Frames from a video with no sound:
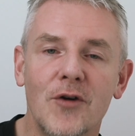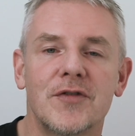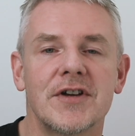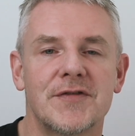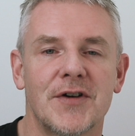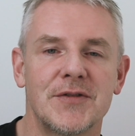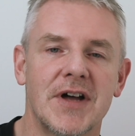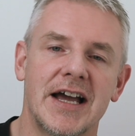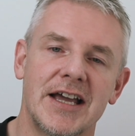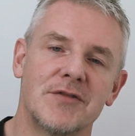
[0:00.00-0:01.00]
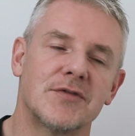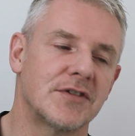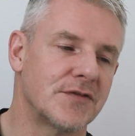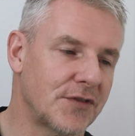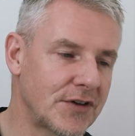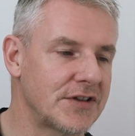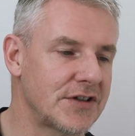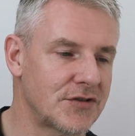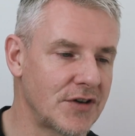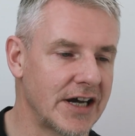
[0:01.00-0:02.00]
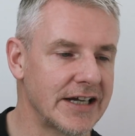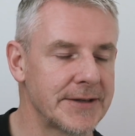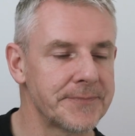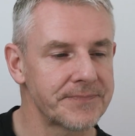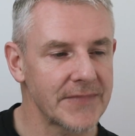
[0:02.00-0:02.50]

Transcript: Hopefully you found that helpful and fun to try.